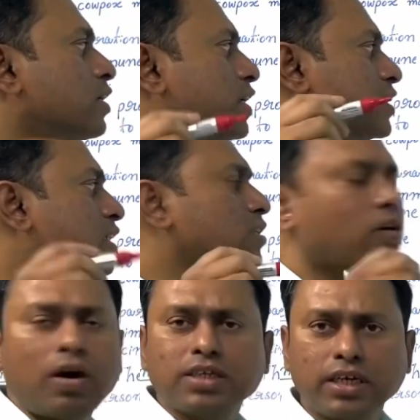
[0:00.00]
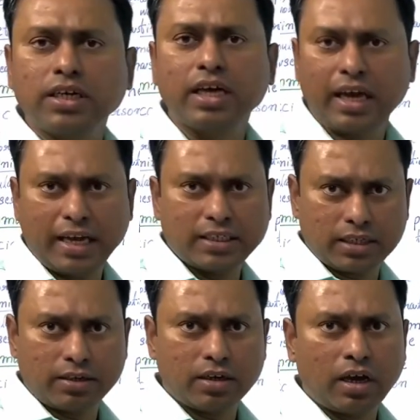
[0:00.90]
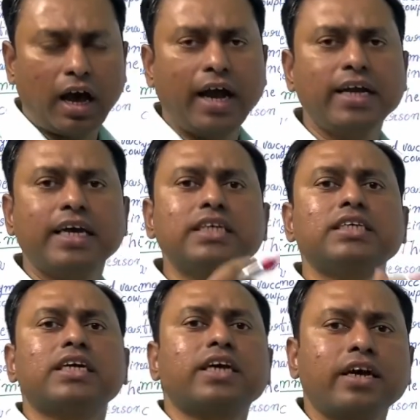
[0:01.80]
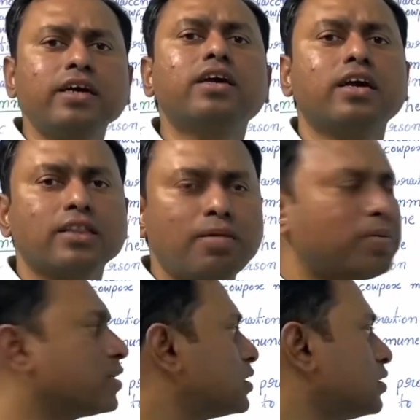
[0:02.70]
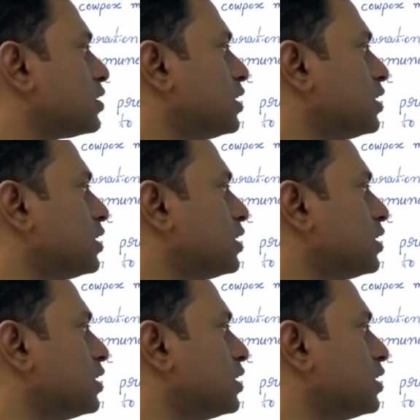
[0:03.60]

disease causing agent and injecting in the persons.